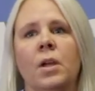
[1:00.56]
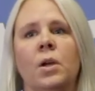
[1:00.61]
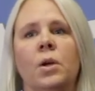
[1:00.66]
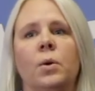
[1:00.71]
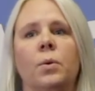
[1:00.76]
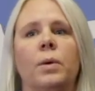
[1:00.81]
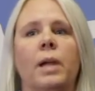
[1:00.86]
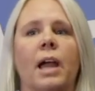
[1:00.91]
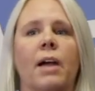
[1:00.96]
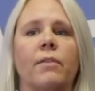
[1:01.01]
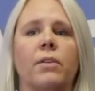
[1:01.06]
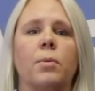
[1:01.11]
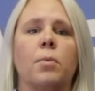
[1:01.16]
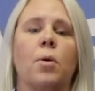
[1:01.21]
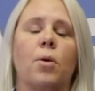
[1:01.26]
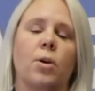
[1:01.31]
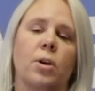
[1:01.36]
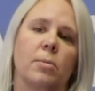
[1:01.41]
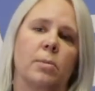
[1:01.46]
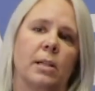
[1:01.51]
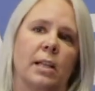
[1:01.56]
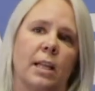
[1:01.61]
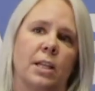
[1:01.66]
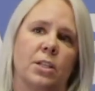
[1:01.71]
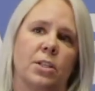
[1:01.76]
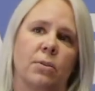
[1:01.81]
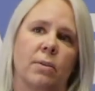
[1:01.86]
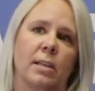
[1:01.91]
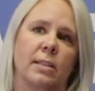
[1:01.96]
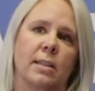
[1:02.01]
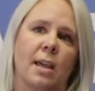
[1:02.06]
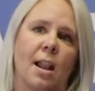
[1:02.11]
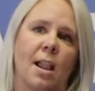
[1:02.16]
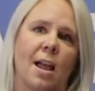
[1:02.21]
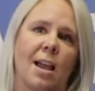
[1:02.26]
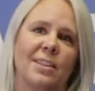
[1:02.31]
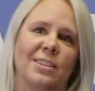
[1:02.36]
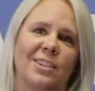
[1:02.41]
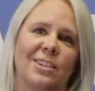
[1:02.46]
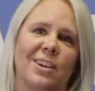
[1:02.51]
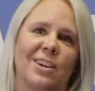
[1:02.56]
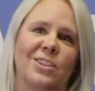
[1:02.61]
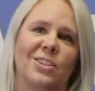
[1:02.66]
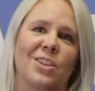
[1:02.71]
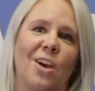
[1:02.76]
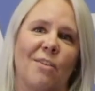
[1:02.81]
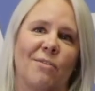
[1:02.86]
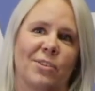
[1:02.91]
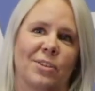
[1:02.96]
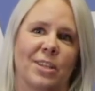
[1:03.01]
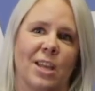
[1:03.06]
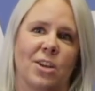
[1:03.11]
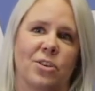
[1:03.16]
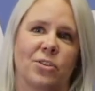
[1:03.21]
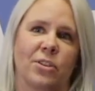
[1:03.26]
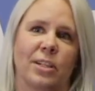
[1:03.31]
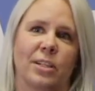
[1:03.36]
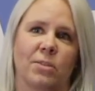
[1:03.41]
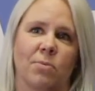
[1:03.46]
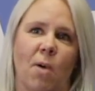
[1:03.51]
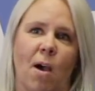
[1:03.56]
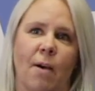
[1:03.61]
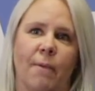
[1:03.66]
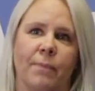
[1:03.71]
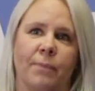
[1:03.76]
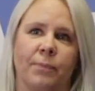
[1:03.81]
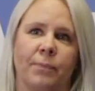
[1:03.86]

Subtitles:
We have our portable H2S analyzer, our sulfur sentry as well.